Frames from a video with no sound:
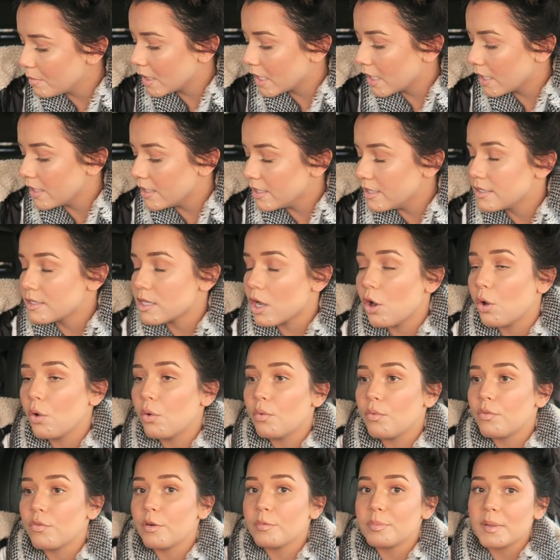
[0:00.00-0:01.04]
because
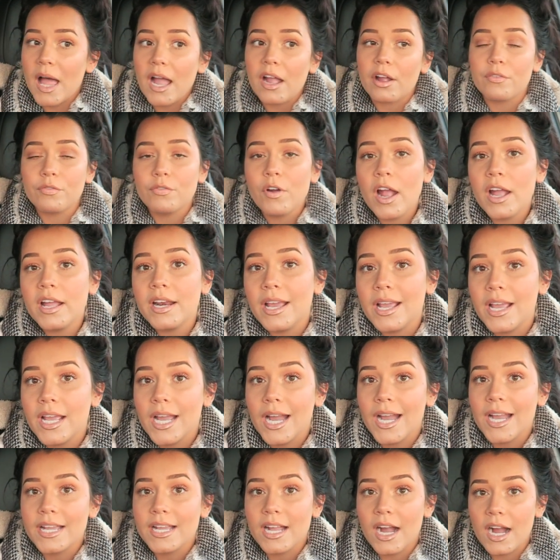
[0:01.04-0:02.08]
for Black Friday
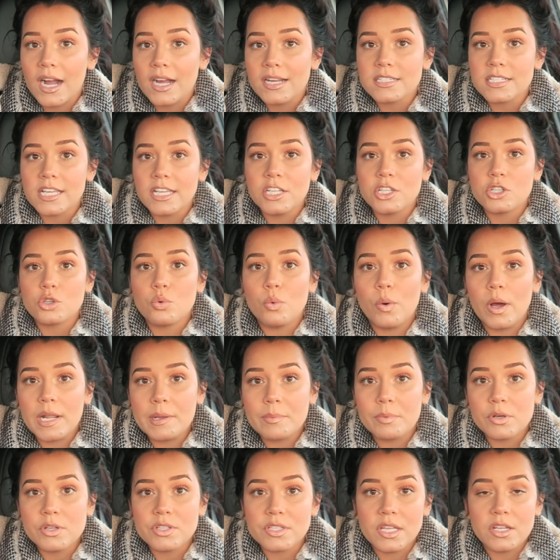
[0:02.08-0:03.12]
I got a
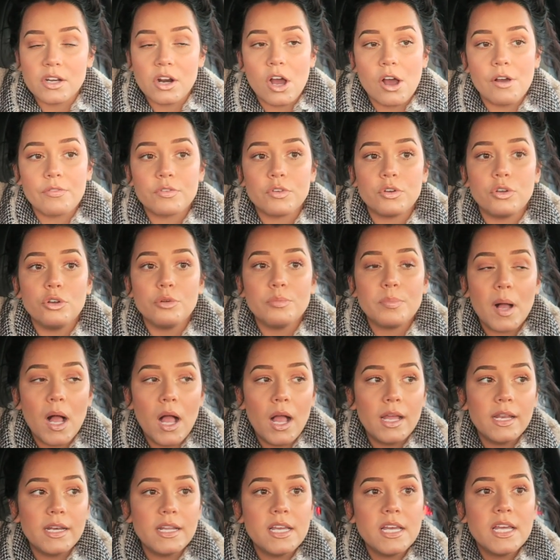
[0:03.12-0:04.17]
twenty percent off coupon.